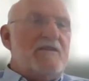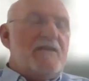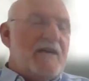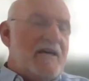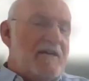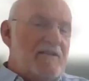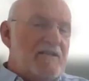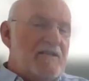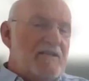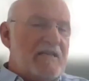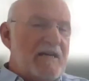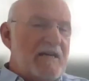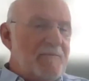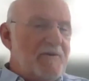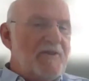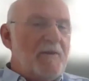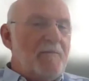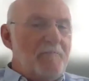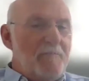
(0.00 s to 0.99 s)
does some
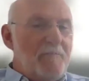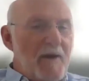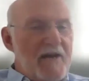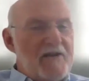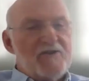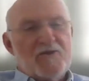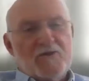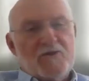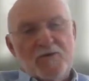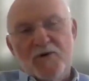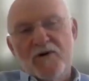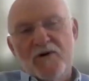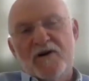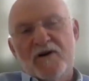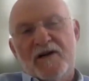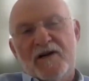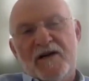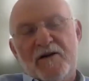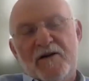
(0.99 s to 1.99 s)
of the best
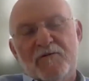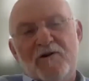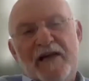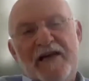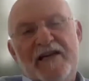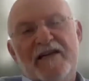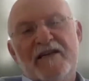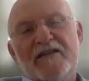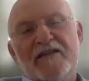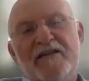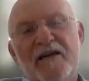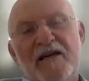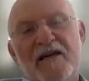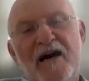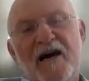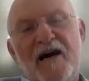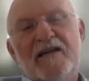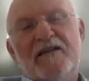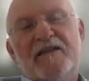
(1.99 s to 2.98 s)
work related to
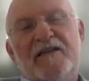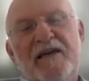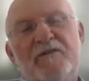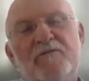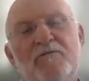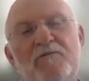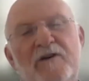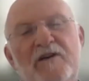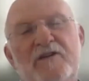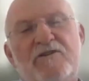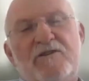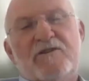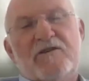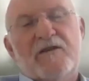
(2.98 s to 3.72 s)
content-rich